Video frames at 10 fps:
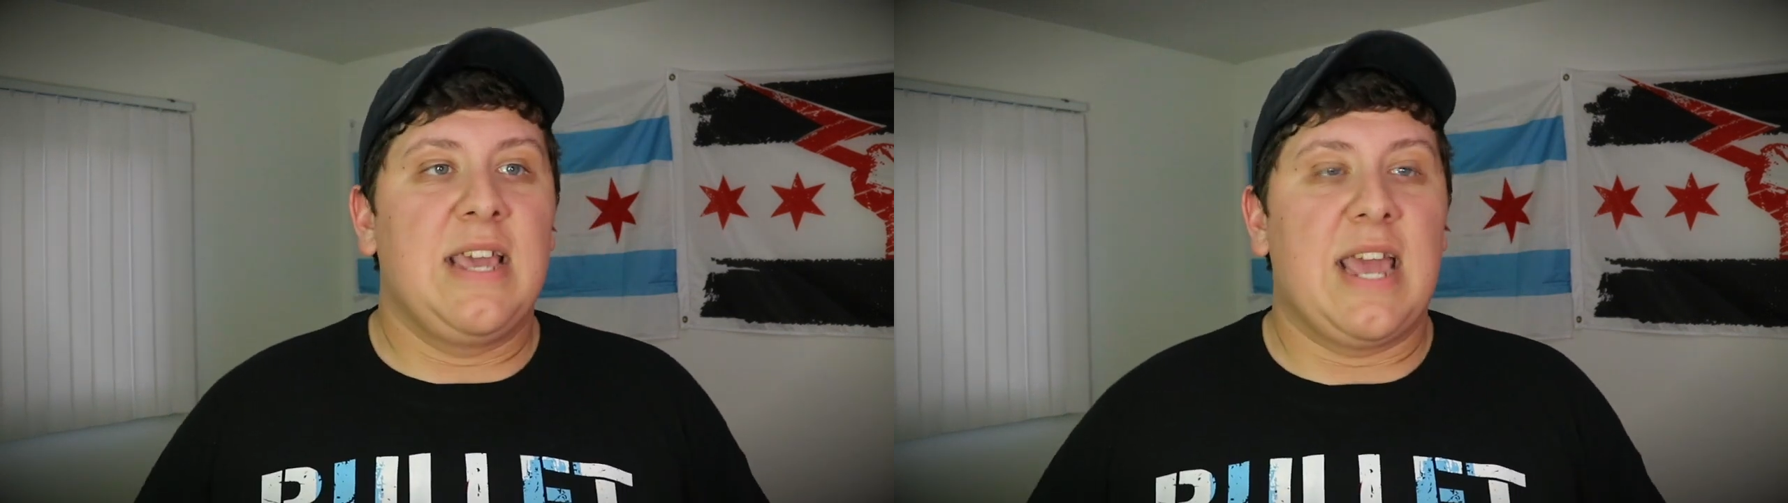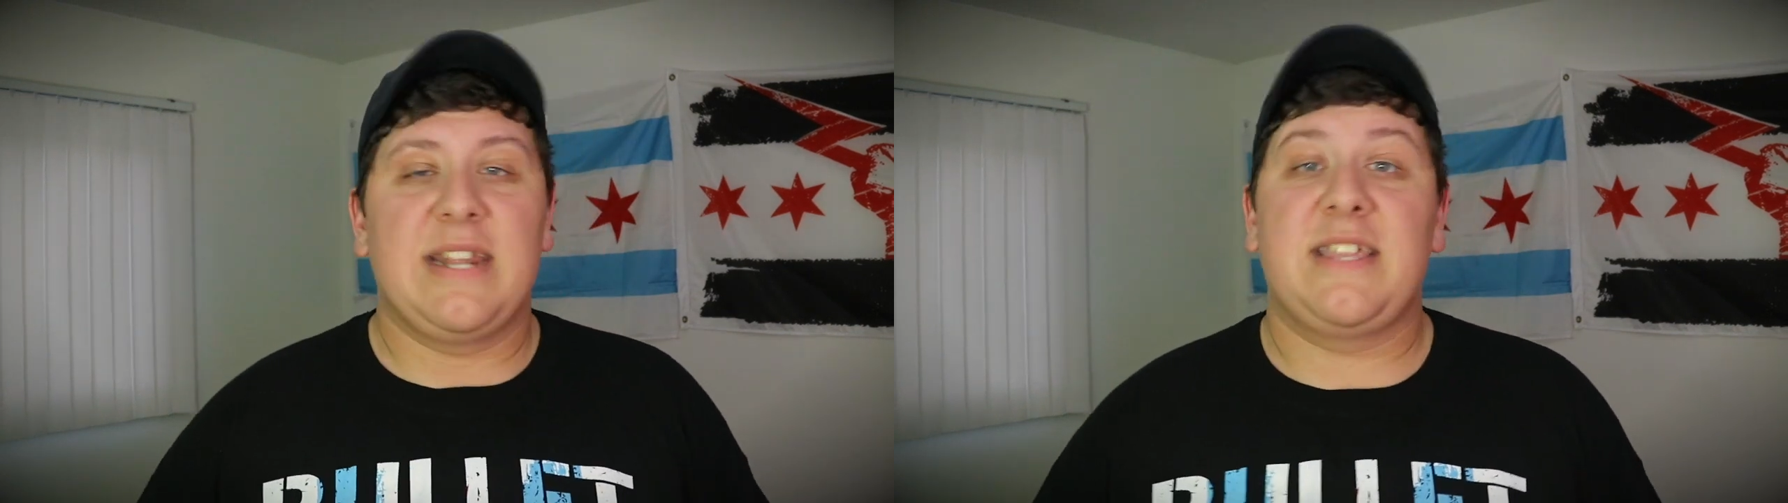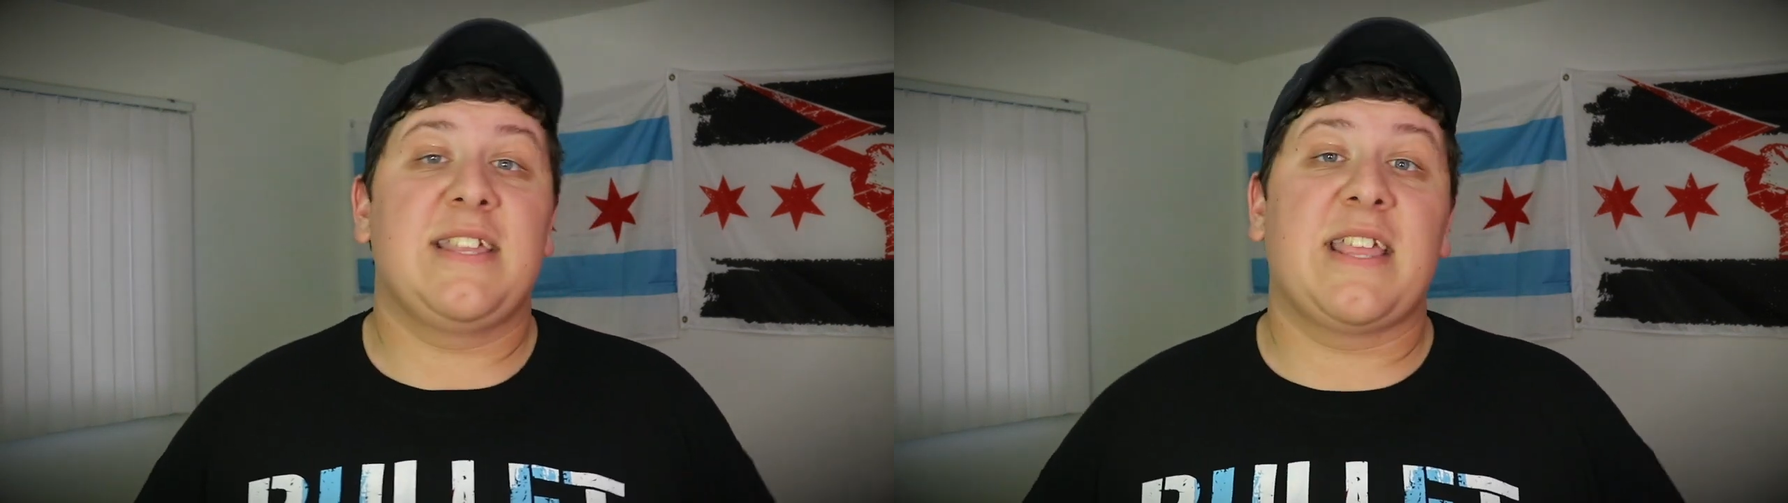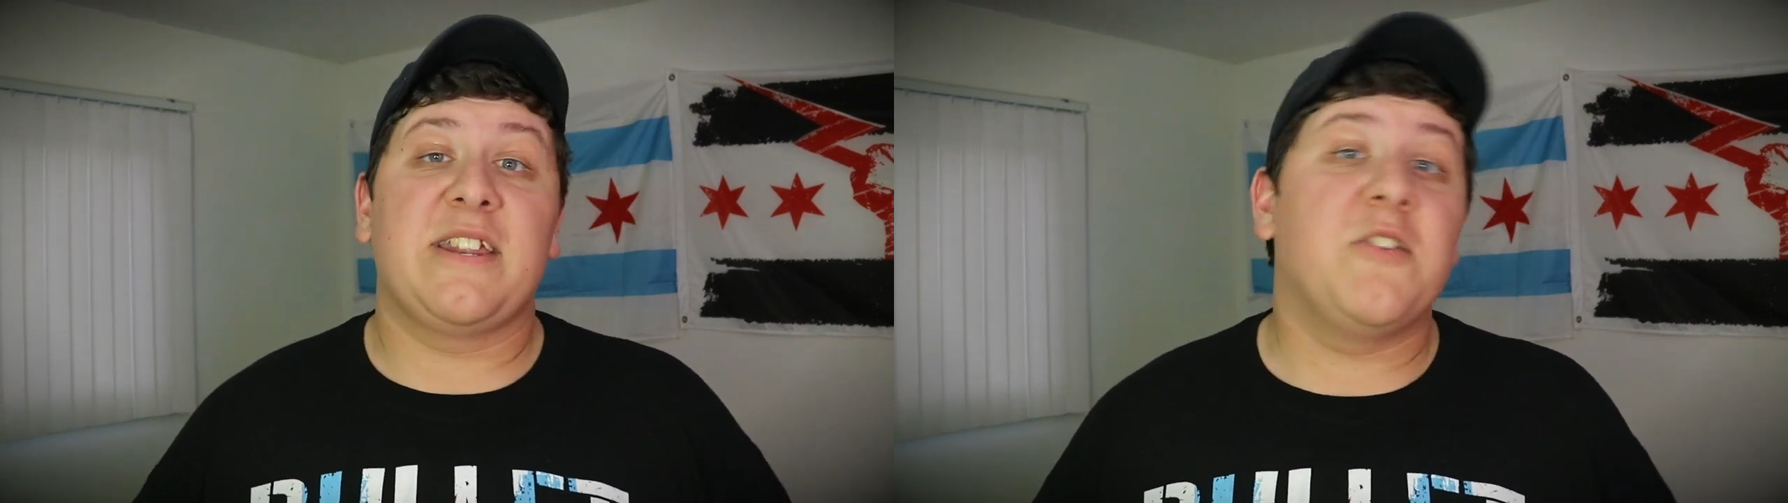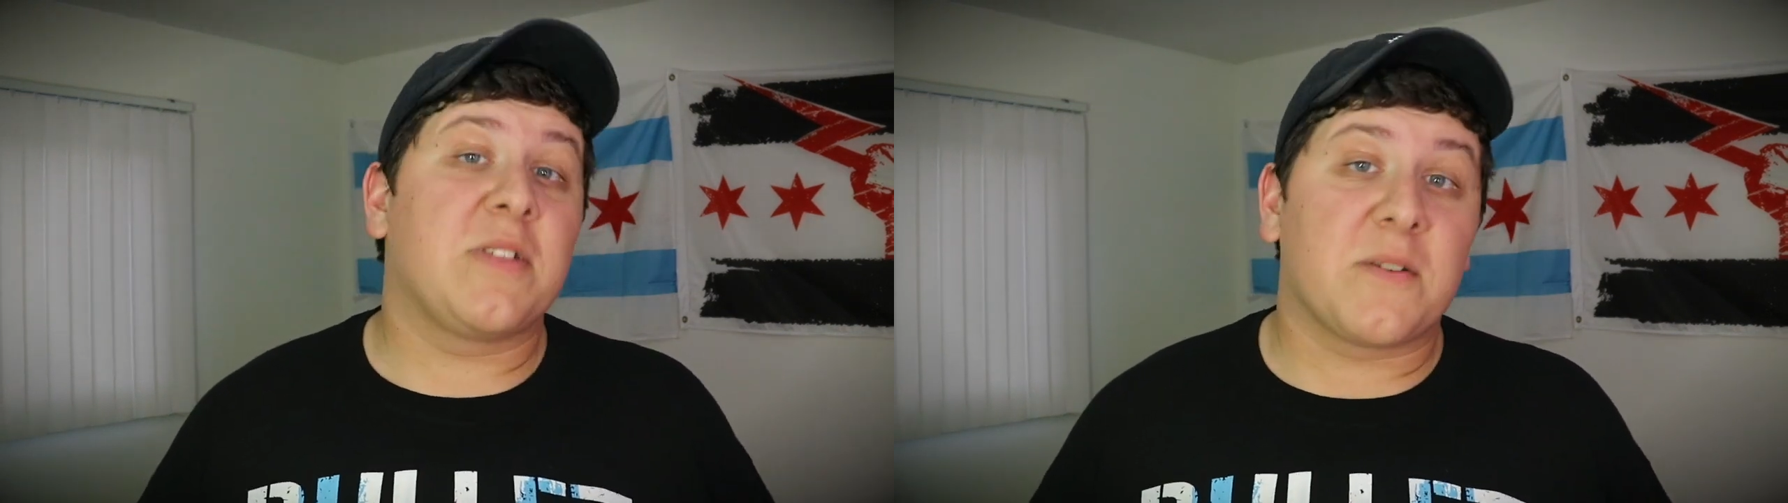anything that they
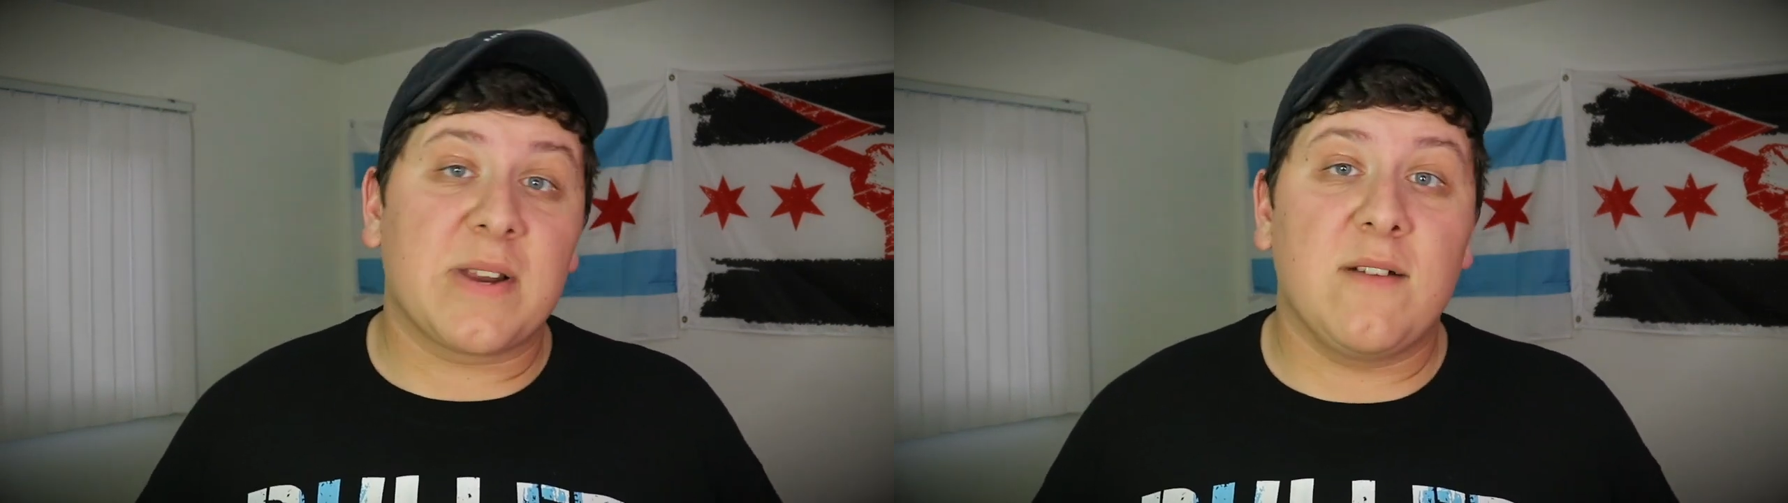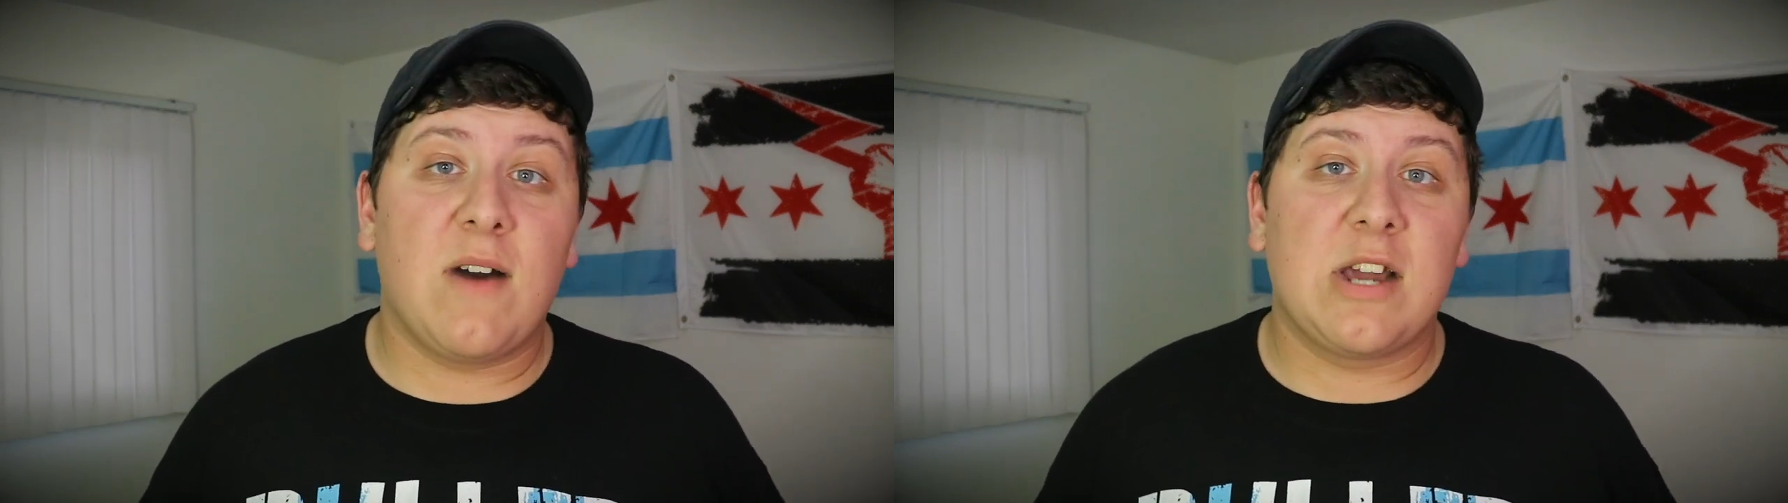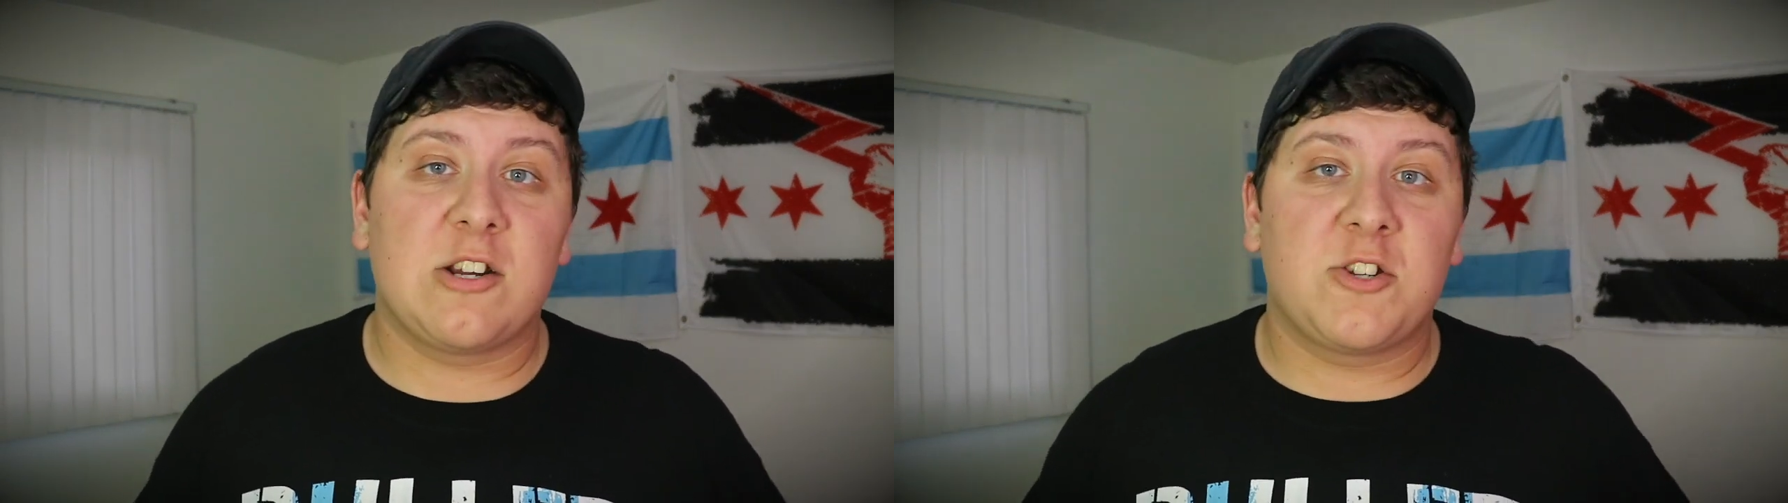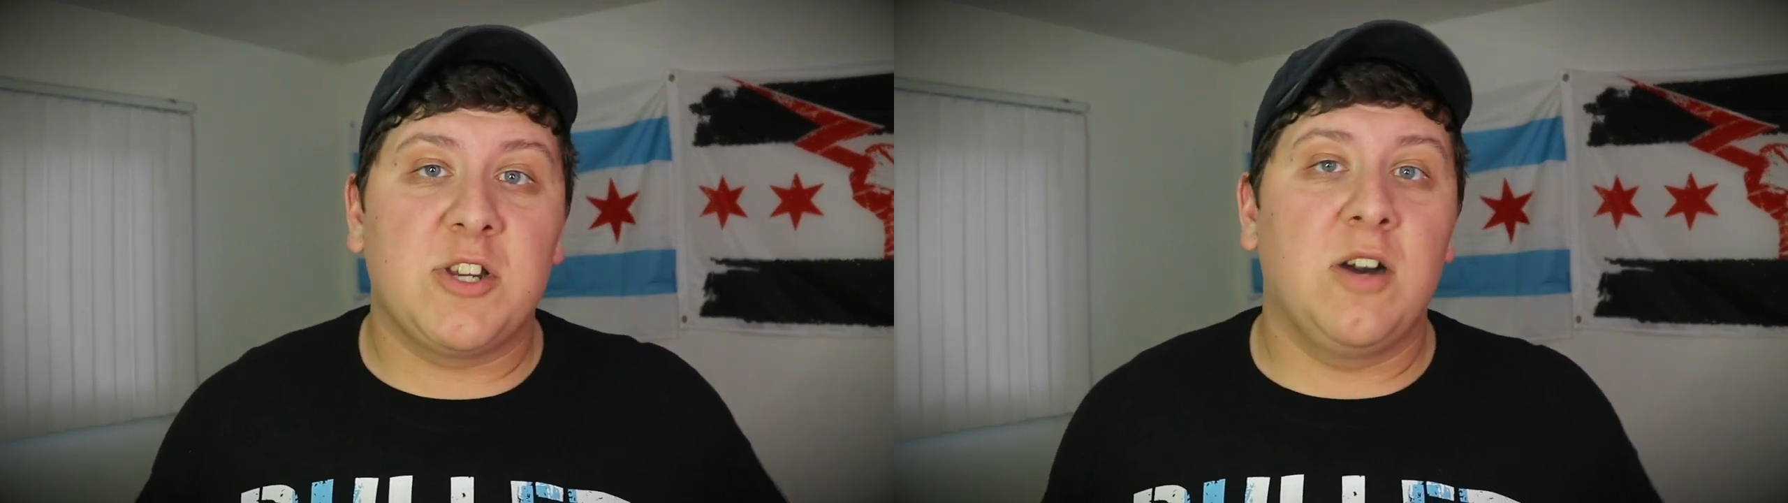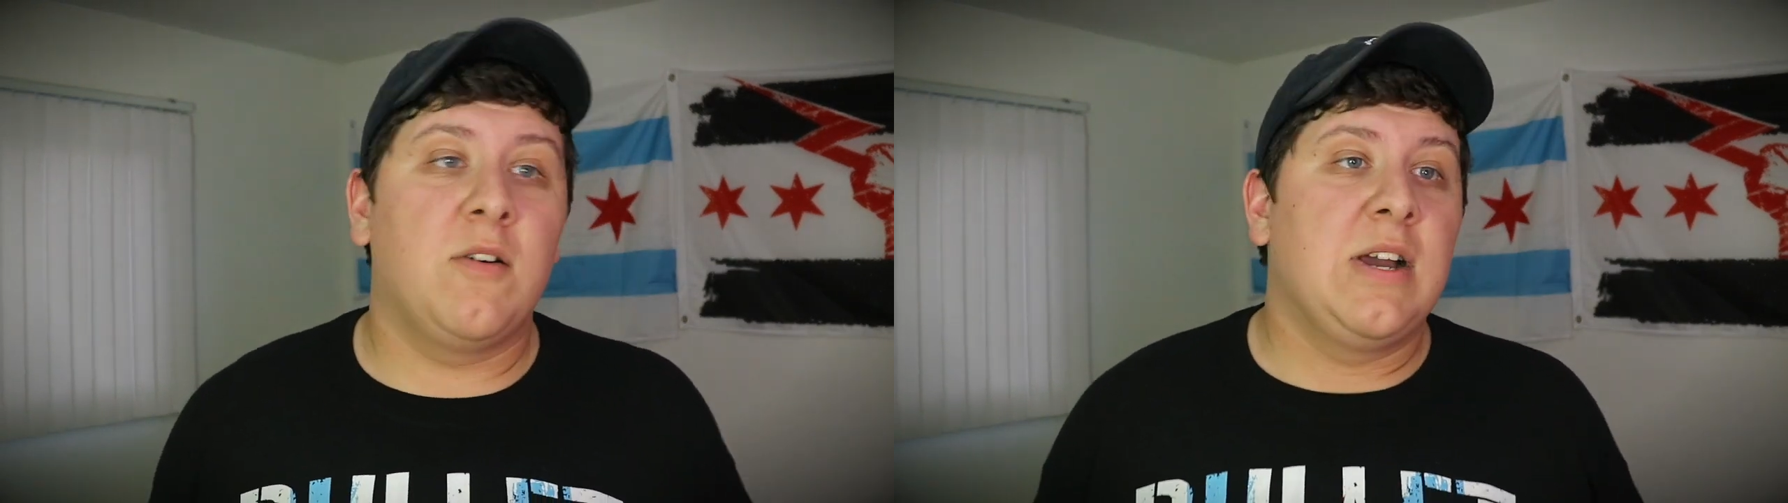do at the Ring of Honor
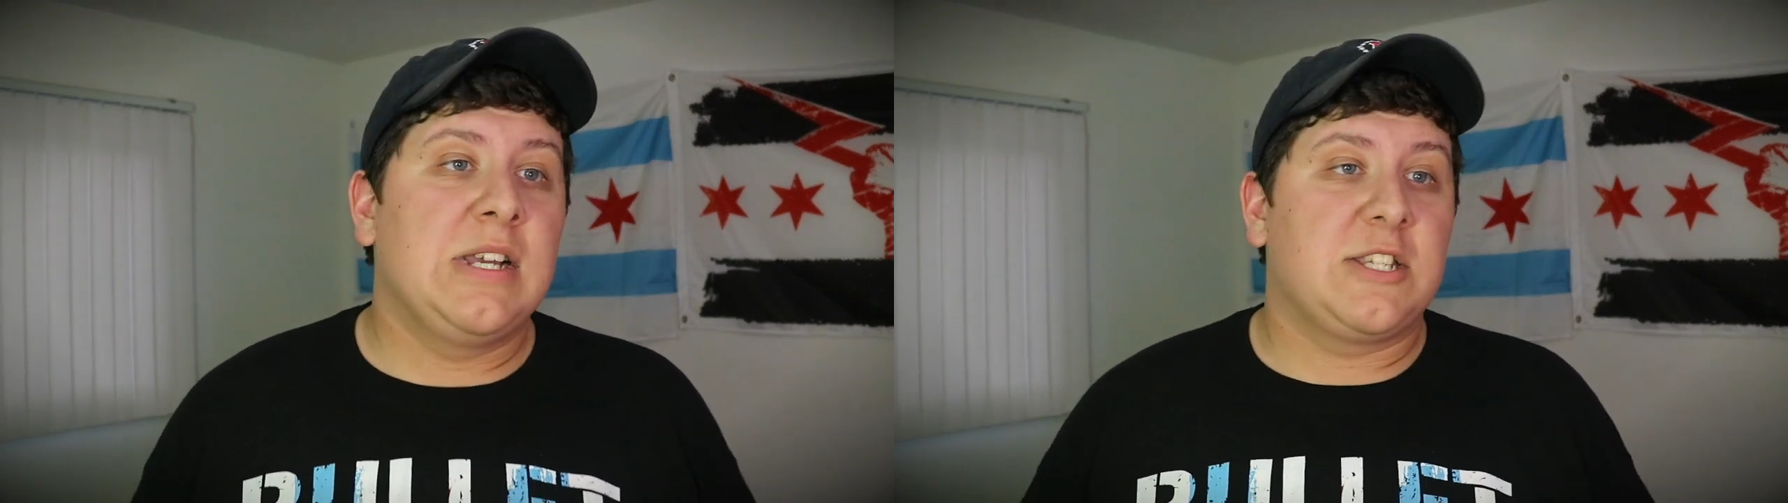show.